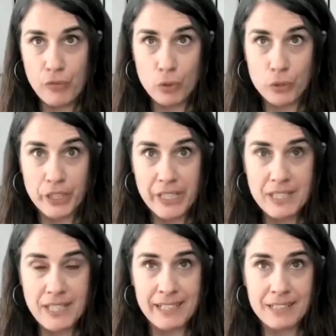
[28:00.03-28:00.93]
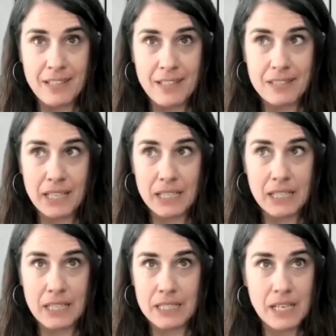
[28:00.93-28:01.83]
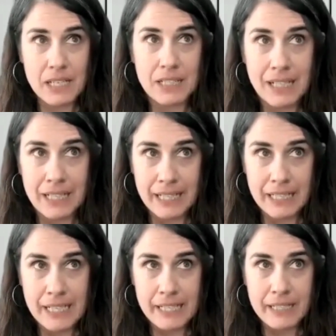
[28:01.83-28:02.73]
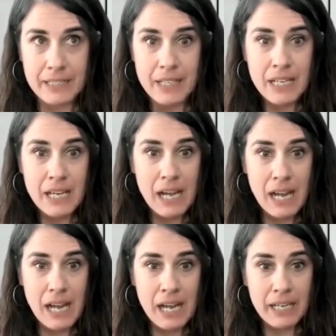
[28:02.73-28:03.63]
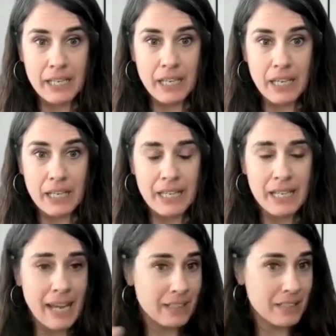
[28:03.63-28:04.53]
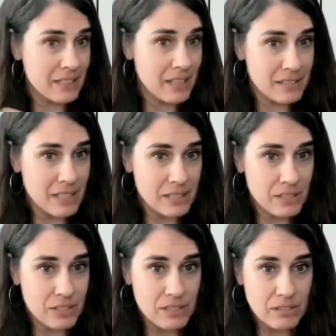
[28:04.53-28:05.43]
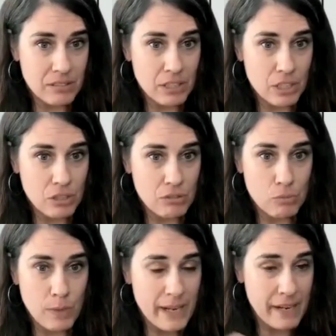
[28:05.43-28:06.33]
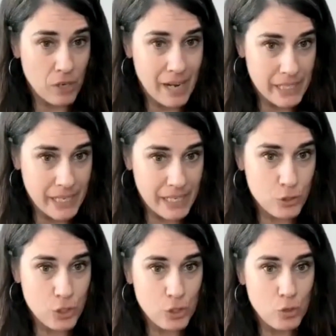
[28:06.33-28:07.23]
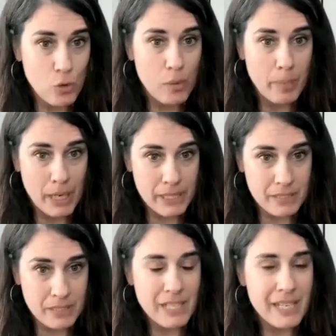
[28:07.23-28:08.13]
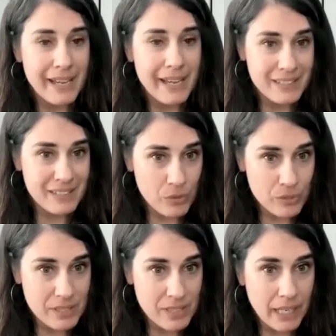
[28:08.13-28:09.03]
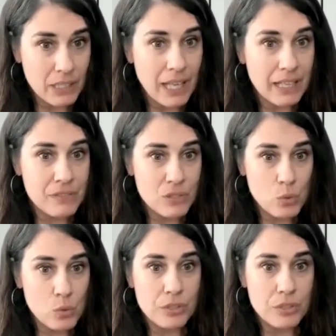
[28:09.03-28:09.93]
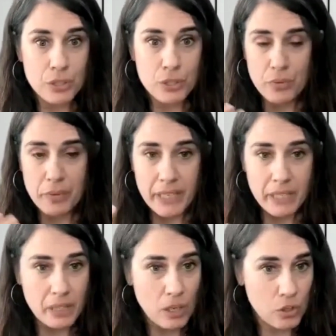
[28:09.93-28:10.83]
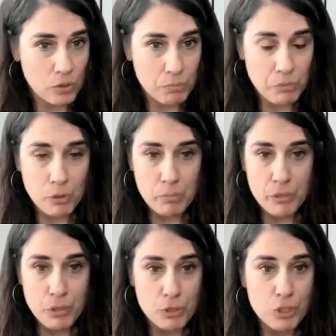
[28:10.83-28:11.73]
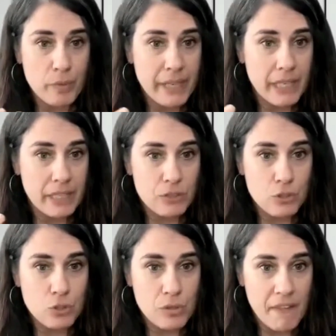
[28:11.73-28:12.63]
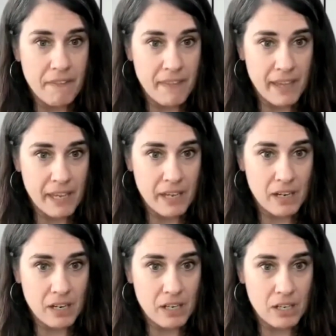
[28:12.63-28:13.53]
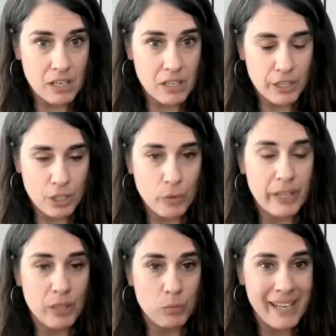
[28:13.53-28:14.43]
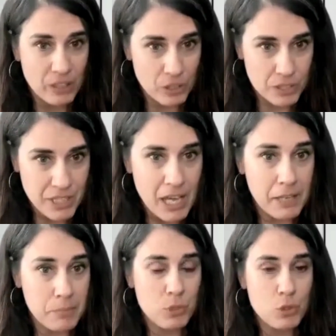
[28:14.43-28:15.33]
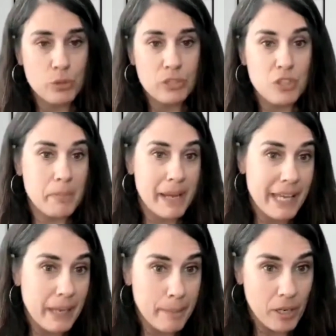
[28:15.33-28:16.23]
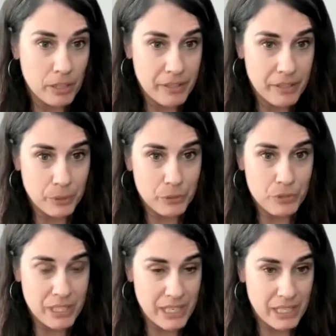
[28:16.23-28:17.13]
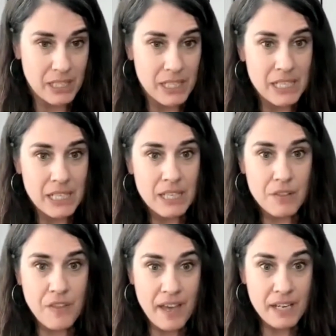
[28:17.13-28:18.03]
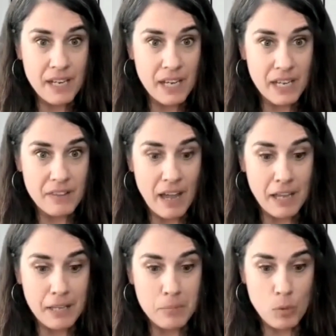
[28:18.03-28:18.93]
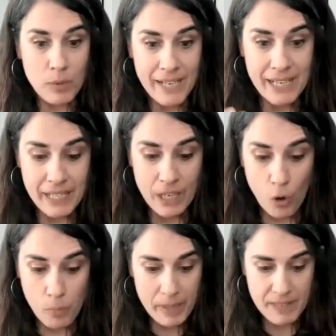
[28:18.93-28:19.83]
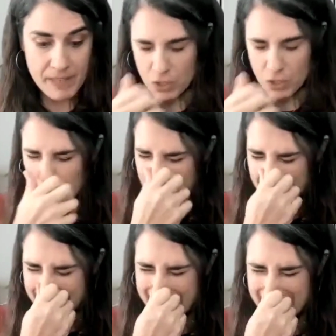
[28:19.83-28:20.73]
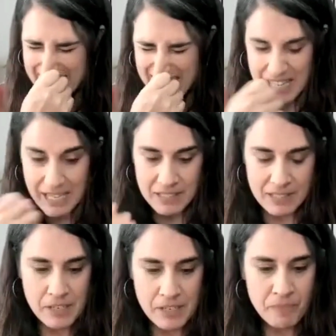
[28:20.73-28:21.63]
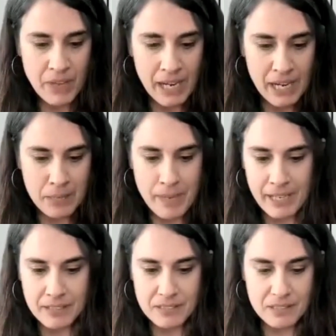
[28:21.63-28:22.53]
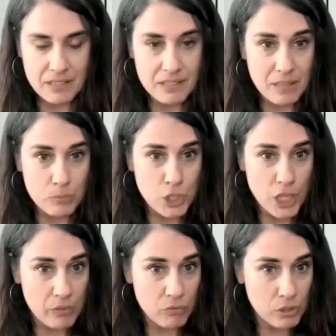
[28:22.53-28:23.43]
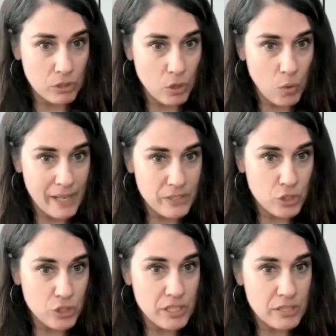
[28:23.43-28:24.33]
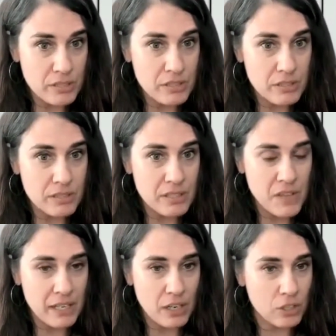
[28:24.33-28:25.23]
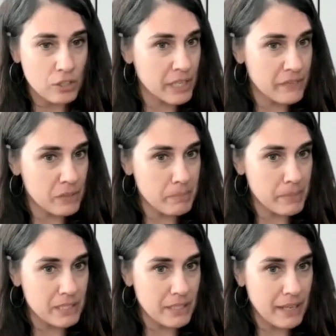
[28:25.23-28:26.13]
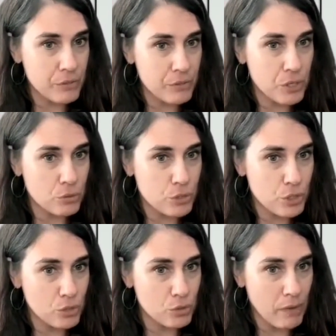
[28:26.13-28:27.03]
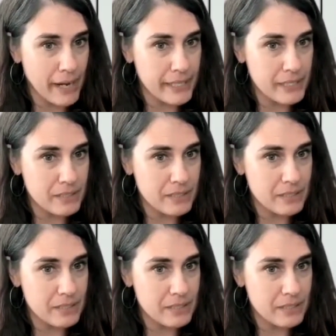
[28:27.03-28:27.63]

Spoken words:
older kids accessing it at 10 o'clock at night, I can access it, whenever I need to. But it sounds like a lot of schools are doing it in a homeroom, or they're doing it so that they are, at a regular time, students are making it part of their routine. Then when I open this or when I get into this, I'm asked some general questions that aren't even mental health though, too, right?